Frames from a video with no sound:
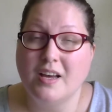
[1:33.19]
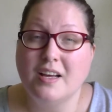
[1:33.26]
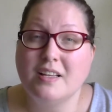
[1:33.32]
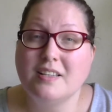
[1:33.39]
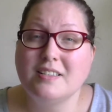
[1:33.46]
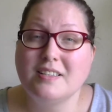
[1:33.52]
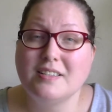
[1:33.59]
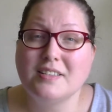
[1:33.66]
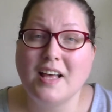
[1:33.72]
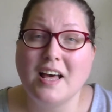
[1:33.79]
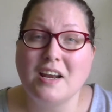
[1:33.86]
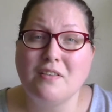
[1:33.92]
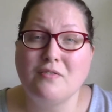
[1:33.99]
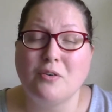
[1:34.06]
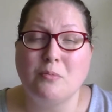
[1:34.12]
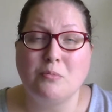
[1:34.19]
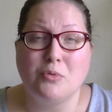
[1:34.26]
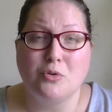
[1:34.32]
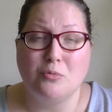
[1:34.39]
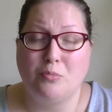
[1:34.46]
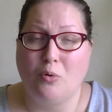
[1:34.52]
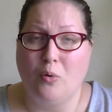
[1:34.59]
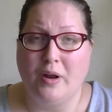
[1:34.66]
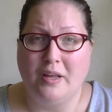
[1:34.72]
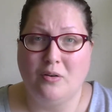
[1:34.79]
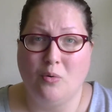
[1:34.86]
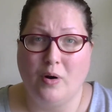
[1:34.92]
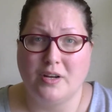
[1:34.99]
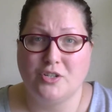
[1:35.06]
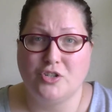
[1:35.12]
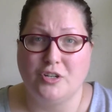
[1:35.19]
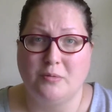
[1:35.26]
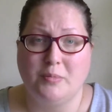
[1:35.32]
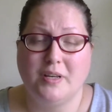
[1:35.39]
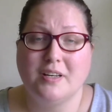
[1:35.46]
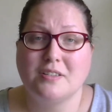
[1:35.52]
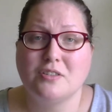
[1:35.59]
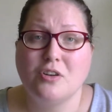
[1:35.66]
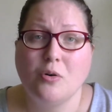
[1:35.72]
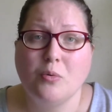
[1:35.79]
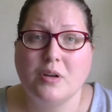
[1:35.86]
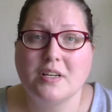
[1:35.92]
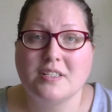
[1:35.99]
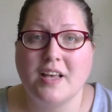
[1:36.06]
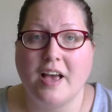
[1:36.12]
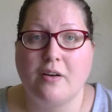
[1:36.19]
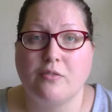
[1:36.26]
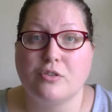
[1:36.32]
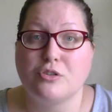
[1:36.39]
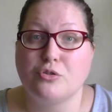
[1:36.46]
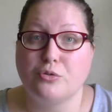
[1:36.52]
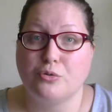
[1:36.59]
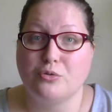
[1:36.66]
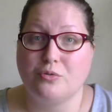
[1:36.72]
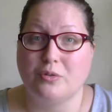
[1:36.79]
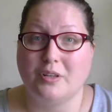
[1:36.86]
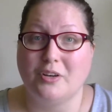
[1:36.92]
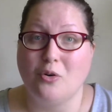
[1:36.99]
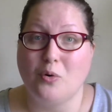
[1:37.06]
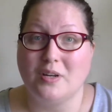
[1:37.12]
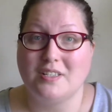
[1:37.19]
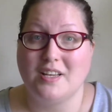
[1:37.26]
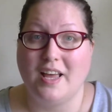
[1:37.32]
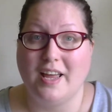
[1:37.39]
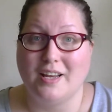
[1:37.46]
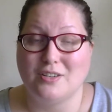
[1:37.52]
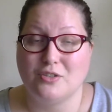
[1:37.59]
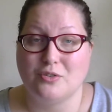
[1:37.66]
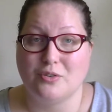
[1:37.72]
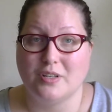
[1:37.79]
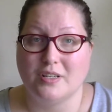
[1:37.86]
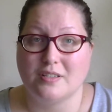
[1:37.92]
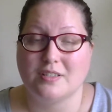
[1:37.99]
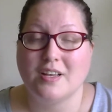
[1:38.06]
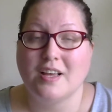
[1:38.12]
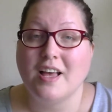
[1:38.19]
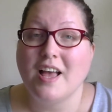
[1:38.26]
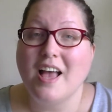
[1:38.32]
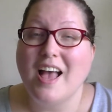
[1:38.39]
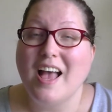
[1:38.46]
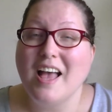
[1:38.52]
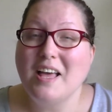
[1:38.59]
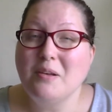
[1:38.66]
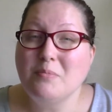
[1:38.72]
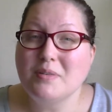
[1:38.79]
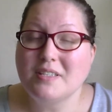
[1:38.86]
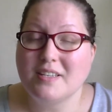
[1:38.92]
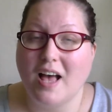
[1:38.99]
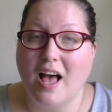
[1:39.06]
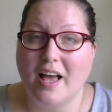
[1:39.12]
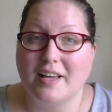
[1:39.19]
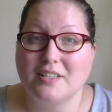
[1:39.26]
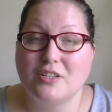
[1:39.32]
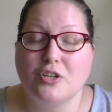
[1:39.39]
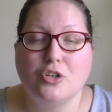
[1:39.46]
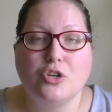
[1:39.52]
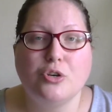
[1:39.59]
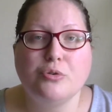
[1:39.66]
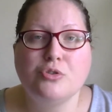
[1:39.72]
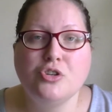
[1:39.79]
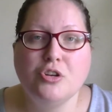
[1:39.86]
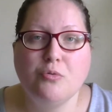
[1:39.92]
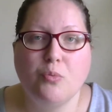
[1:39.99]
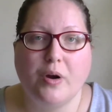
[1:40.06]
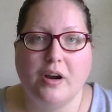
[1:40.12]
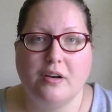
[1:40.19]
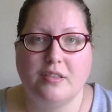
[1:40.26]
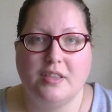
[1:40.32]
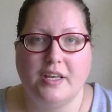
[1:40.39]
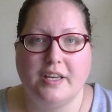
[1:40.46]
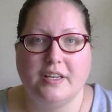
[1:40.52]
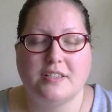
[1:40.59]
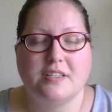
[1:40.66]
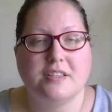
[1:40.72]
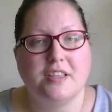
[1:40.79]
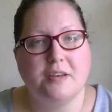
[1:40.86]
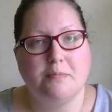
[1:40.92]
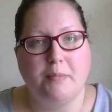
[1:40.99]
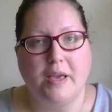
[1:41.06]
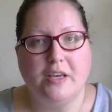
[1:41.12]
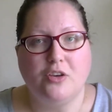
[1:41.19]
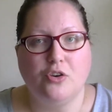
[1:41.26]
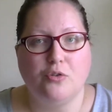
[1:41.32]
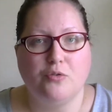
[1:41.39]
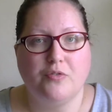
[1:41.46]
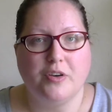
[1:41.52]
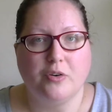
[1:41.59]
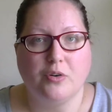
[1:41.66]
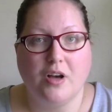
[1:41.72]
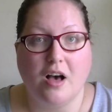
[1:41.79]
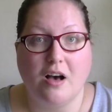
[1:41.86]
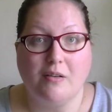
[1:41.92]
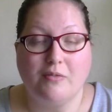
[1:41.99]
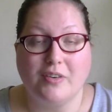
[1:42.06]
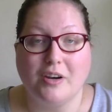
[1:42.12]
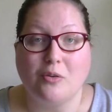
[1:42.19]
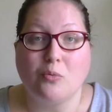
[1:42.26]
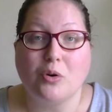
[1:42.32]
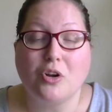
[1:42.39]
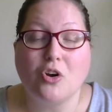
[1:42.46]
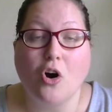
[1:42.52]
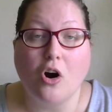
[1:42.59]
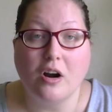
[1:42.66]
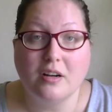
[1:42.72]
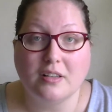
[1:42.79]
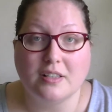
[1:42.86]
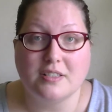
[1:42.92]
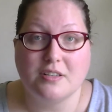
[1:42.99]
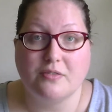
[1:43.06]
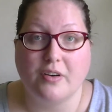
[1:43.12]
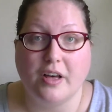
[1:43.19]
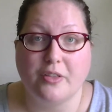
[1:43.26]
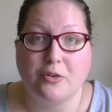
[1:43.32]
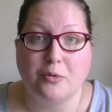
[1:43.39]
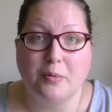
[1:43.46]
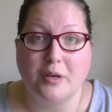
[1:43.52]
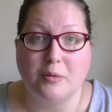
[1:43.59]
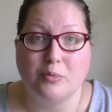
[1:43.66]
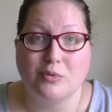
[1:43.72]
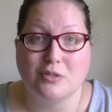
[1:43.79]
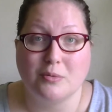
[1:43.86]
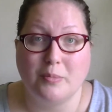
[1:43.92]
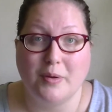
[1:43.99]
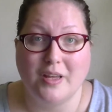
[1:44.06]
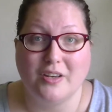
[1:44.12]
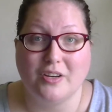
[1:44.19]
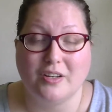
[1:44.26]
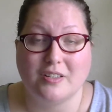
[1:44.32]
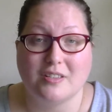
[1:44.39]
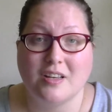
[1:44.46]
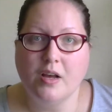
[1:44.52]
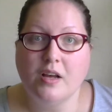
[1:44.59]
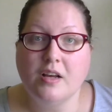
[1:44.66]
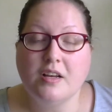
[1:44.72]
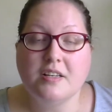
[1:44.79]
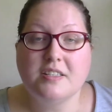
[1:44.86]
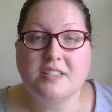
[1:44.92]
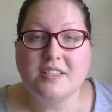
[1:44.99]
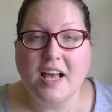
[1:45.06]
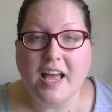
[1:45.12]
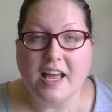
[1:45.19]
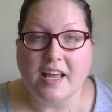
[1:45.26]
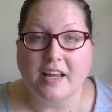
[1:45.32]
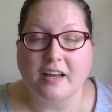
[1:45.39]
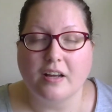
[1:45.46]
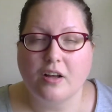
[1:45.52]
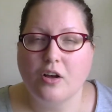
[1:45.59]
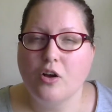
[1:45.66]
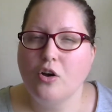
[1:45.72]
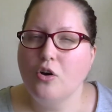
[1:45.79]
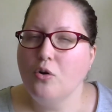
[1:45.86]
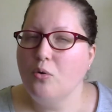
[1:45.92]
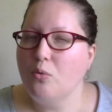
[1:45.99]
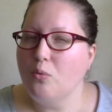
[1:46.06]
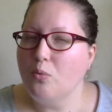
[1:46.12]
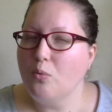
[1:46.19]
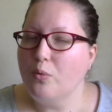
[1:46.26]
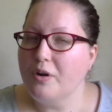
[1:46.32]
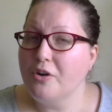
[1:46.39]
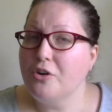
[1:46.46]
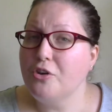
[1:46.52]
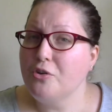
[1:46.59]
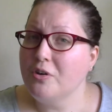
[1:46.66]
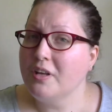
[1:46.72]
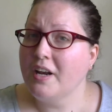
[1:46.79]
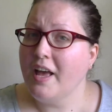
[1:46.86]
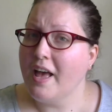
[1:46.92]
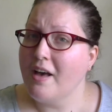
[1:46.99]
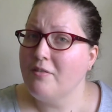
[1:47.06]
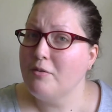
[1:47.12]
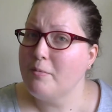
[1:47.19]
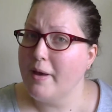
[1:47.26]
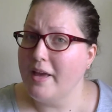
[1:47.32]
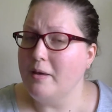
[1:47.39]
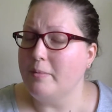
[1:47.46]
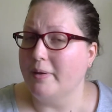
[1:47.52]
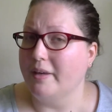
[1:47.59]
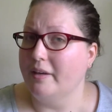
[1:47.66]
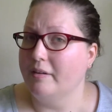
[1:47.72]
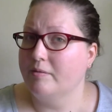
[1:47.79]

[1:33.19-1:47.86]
This is kind of a moot point question because no one is ever truthfully going to answer this. And besides, you should wear things that make you feel confident regardless of other people's opinions. Saying, "When are you going to have a baby?"